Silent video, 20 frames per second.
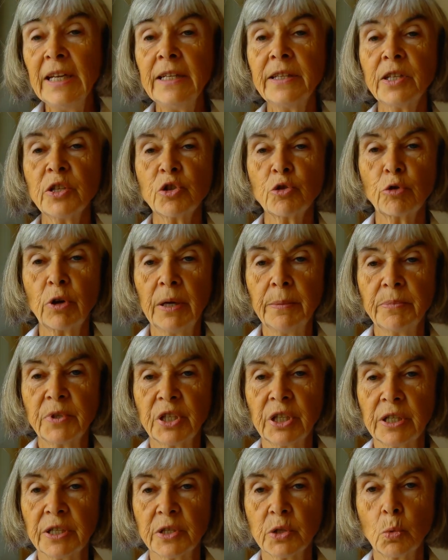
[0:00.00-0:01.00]
the
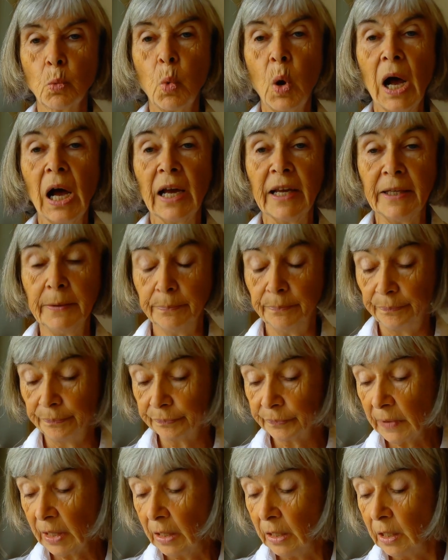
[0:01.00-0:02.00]
scriptures. Why?
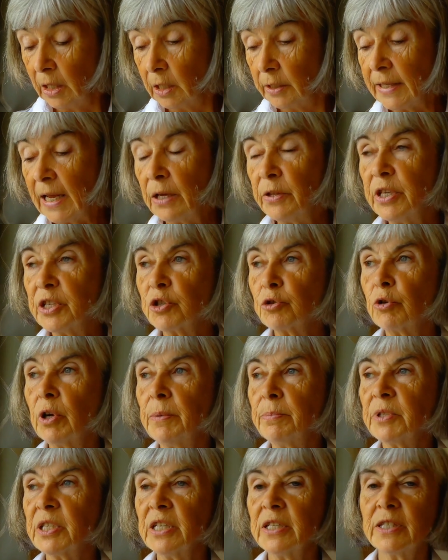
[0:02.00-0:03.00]
Now, the
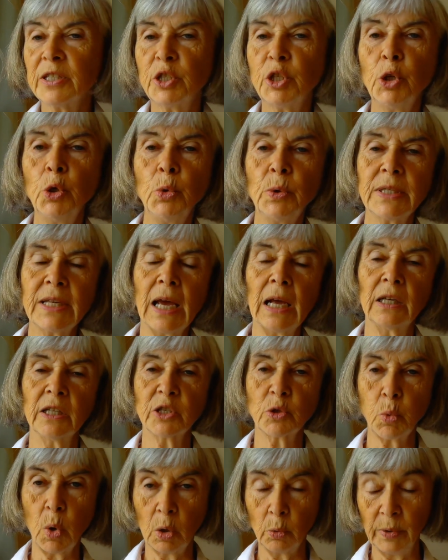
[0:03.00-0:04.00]
scriptures do tell
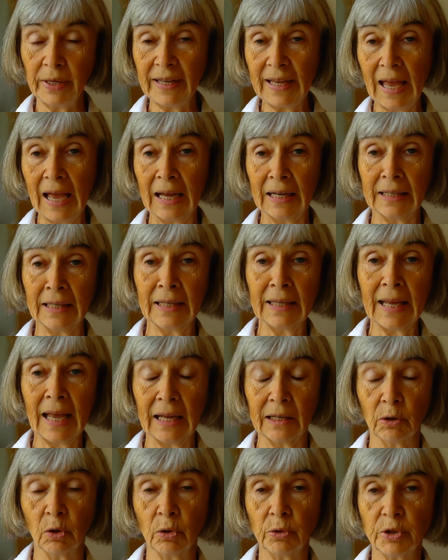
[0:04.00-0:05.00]
us what we can and
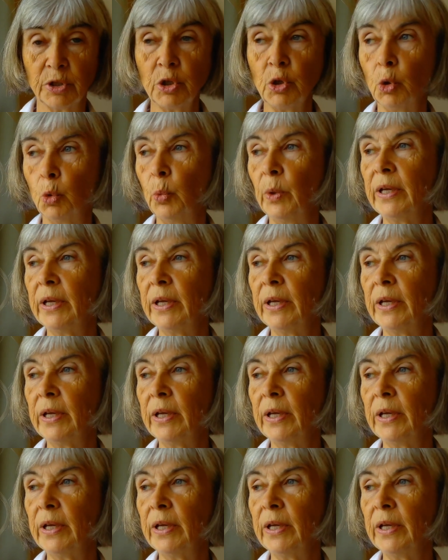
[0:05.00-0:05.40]
cannot do.